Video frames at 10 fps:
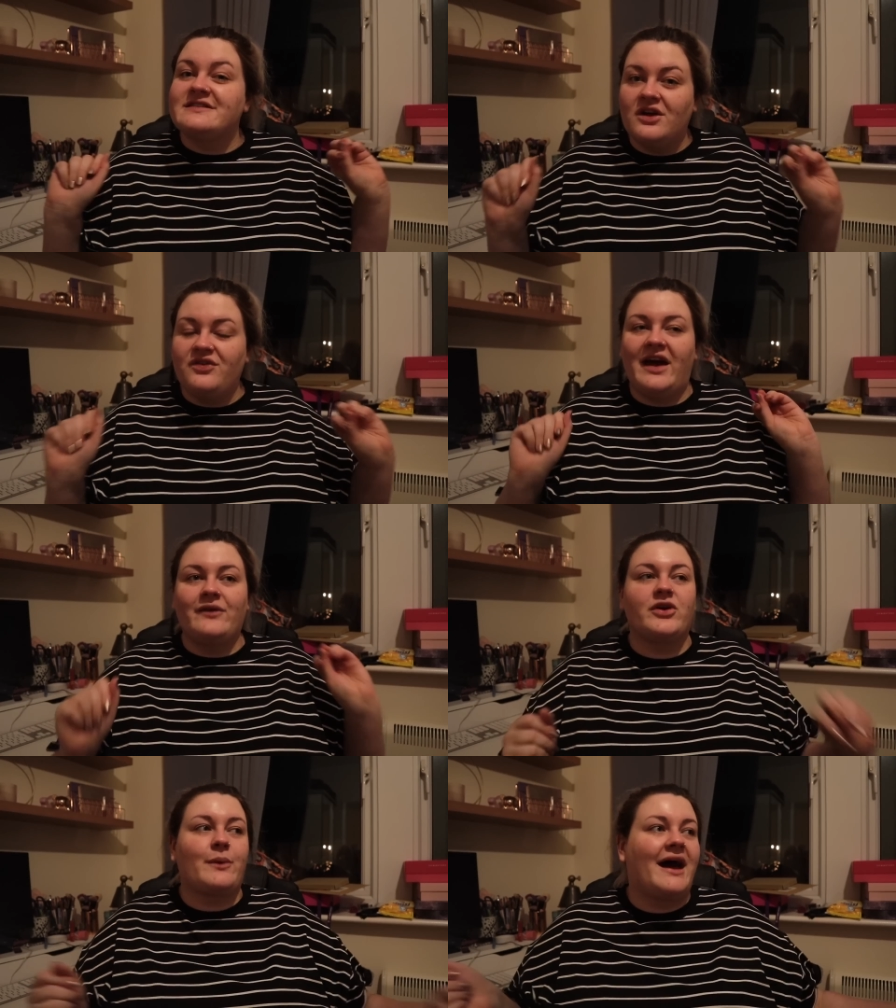stuff
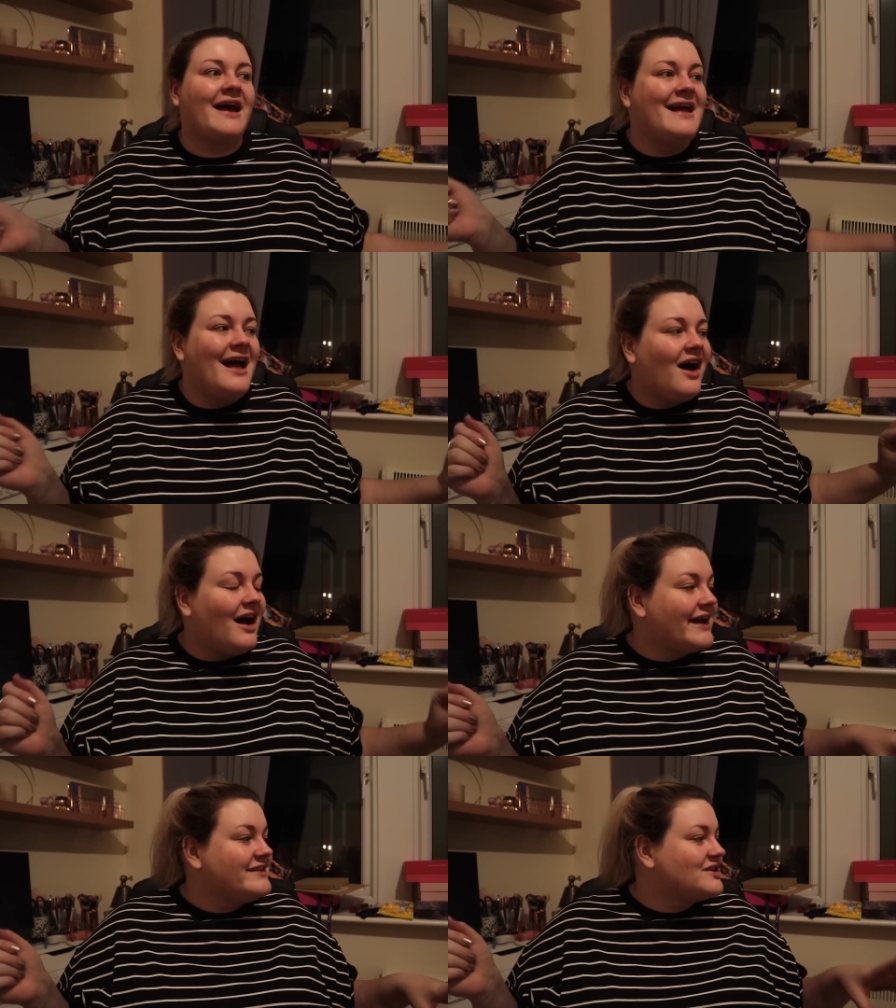everywhere.
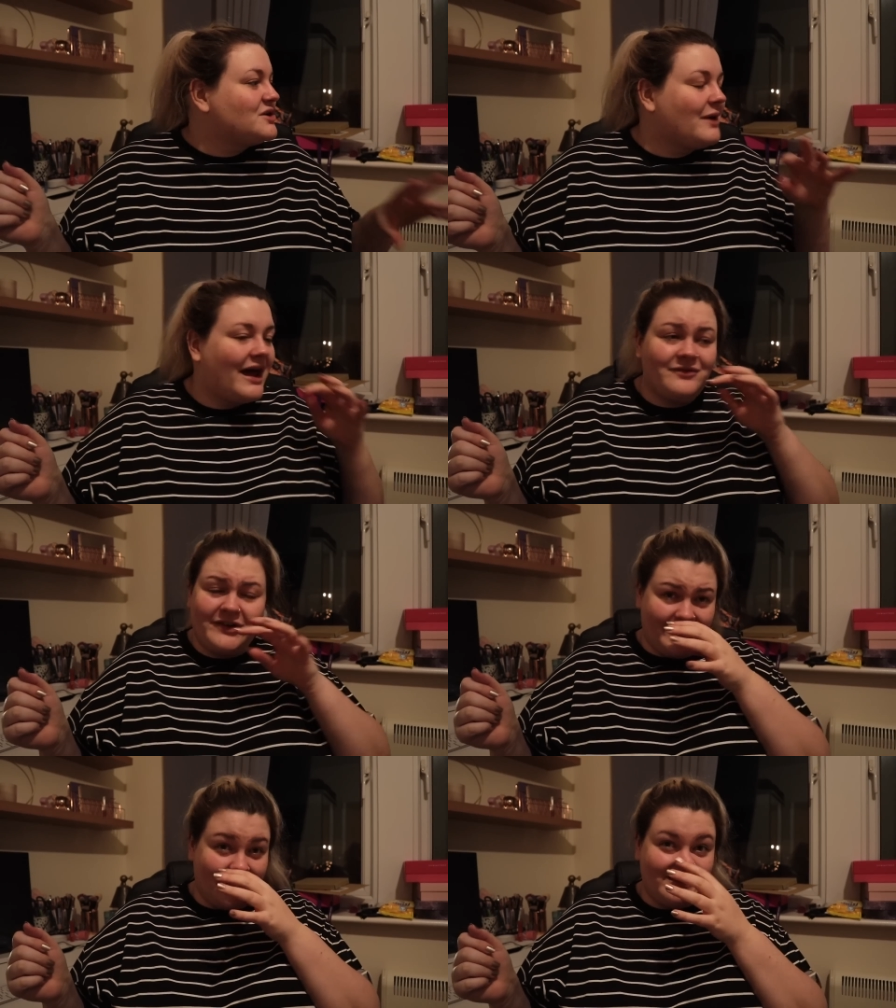I do
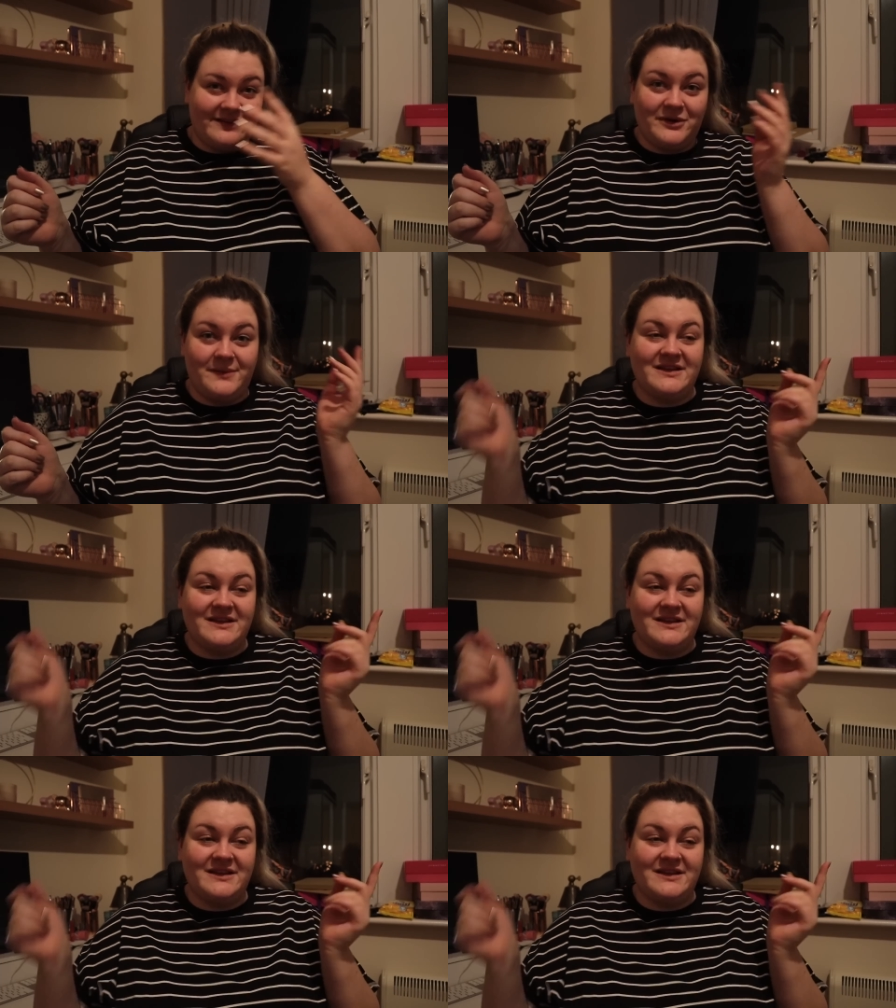everything in this room.